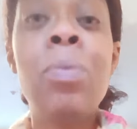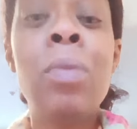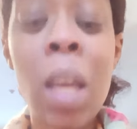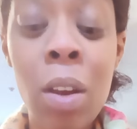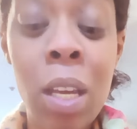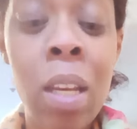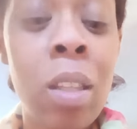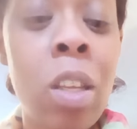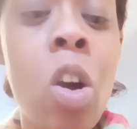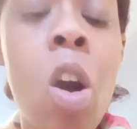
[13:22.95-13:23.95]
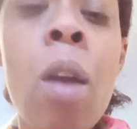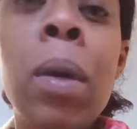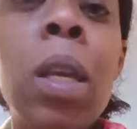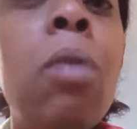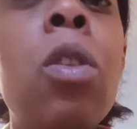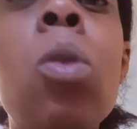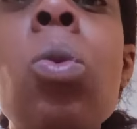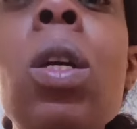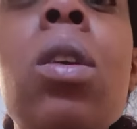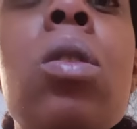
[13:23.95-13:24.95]
They're getting the karma. Even the
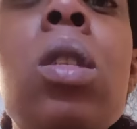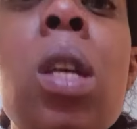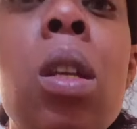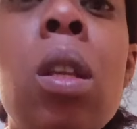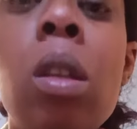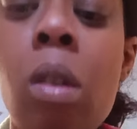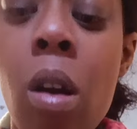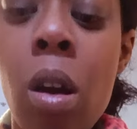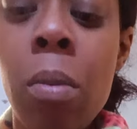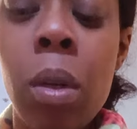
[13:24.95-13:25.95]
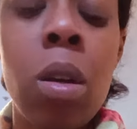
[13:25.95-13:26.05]
reader is getting the karma.